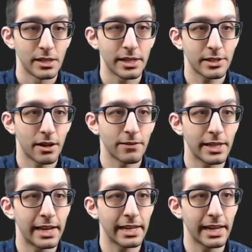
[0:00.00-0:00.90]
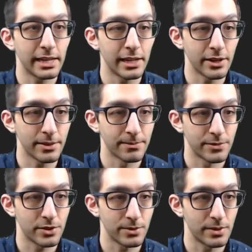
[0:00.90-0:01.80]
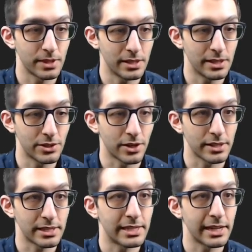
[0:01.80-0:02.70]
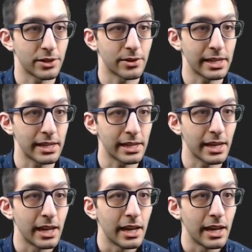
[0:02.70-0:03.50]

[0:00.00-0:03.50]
Let's cover that again here. So these aren't synced or anything.